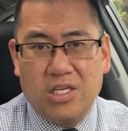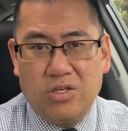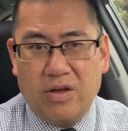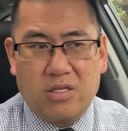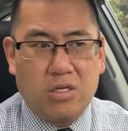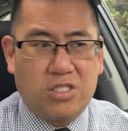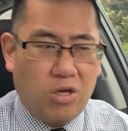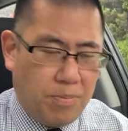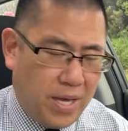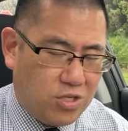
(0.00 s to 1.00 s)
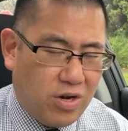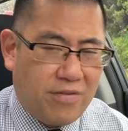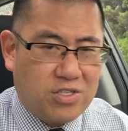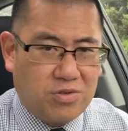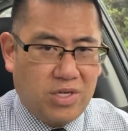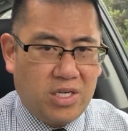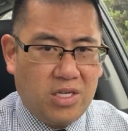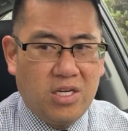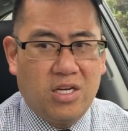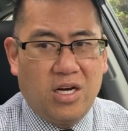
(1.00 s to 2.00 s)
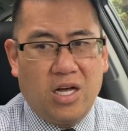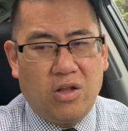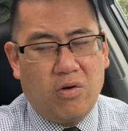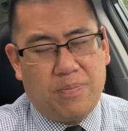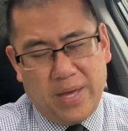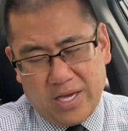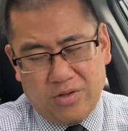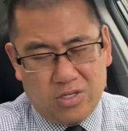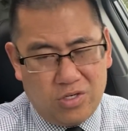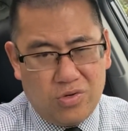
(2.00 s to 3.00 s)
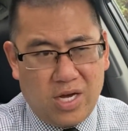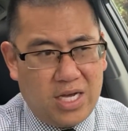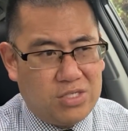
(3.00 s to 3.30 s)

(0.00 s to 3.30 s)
you have to still pay Travis Green along with paying out the new guys.